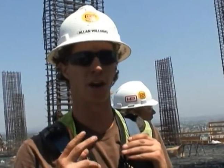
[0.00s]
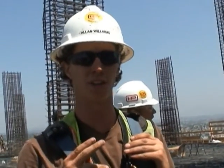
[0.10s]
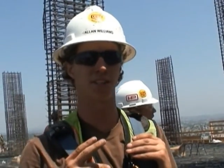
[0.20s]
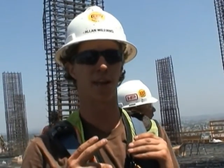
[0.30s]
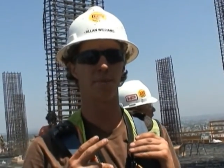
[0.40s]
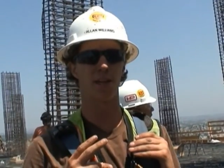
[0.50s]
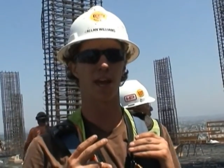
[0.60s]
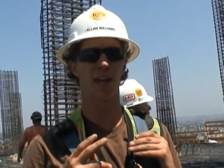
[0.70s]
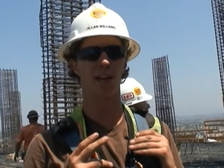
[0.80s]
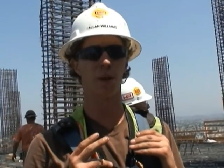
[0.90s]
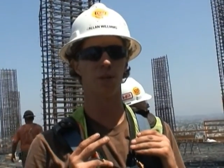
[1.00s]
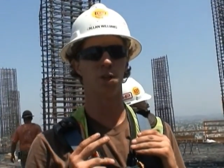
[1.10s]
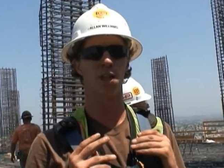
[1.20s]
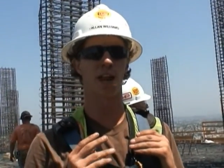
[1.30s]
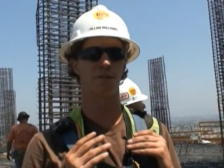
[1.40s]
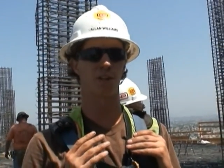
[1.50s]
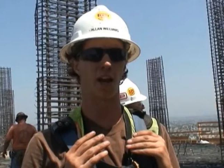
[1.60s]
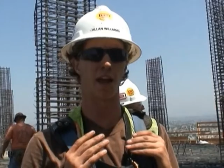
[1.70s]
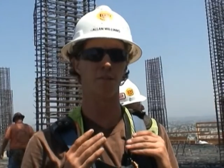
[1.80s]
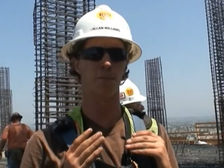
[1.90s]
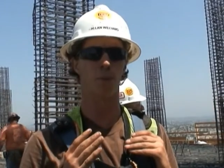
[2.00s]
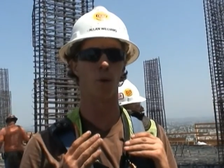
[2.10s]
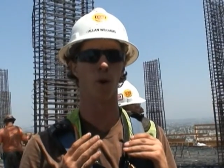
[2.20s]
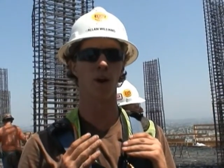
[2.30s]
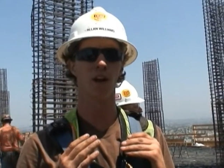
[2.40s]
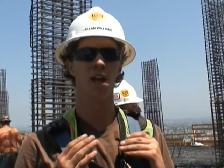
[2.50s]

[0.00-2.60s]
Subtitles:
very same day. And we do that after every pour.